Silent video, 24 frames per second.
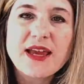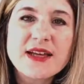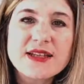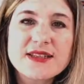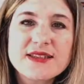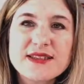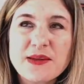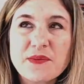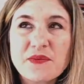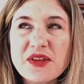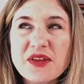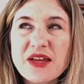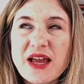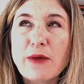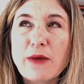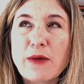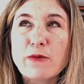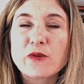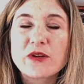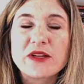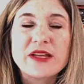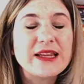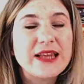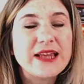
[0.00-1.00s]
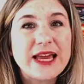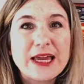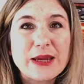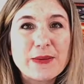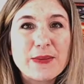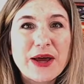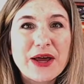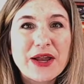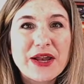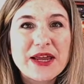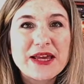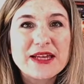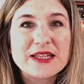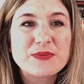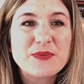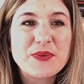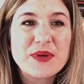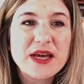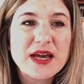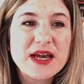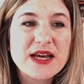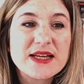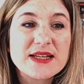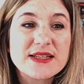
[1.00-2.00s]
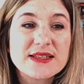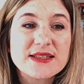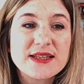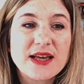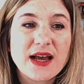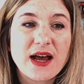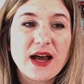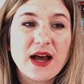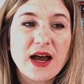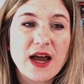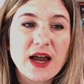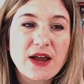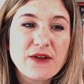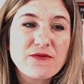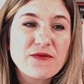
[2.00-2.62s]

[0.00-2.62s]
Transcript: I guess something I really like about it is because